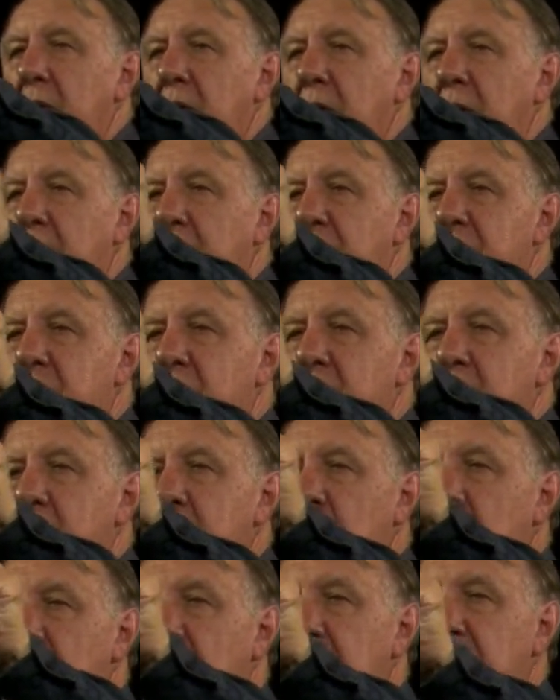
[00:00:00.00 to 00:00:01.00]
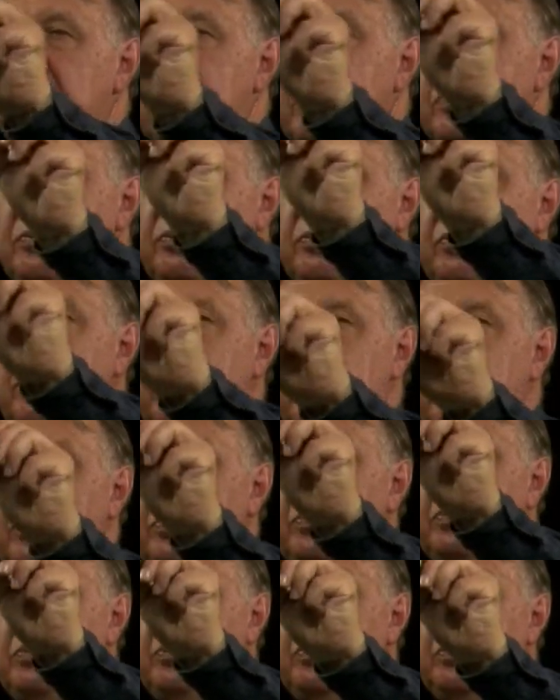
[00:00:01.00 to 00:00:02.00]
example that
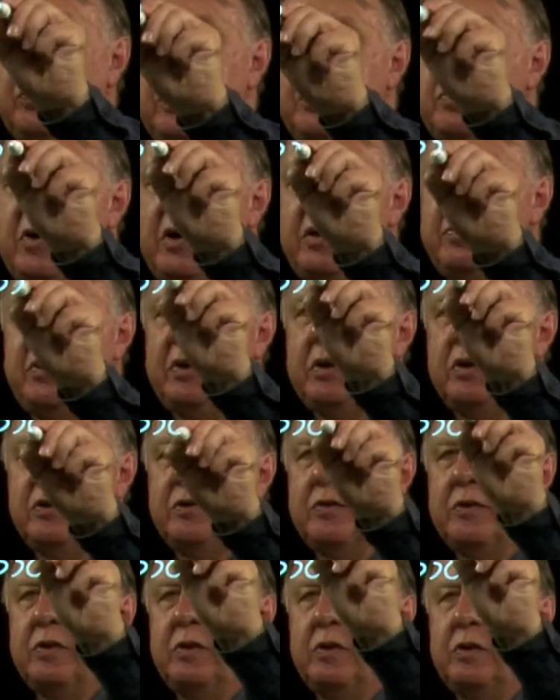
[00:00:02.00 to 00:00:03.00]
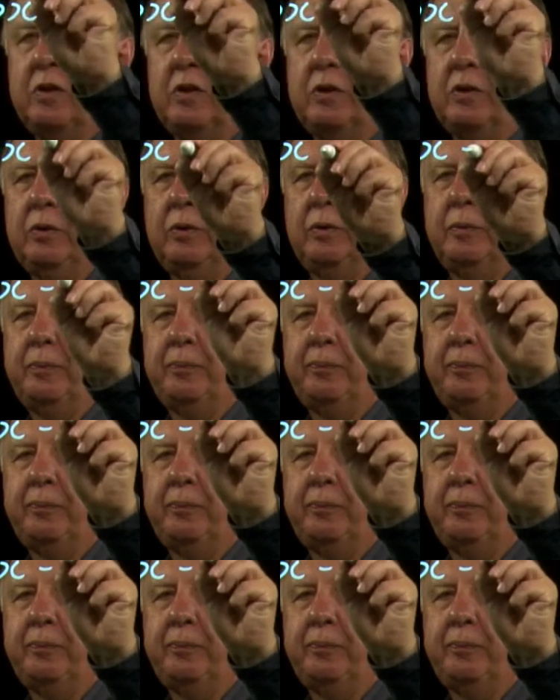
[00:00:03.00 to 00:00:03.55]
we might be asked to do.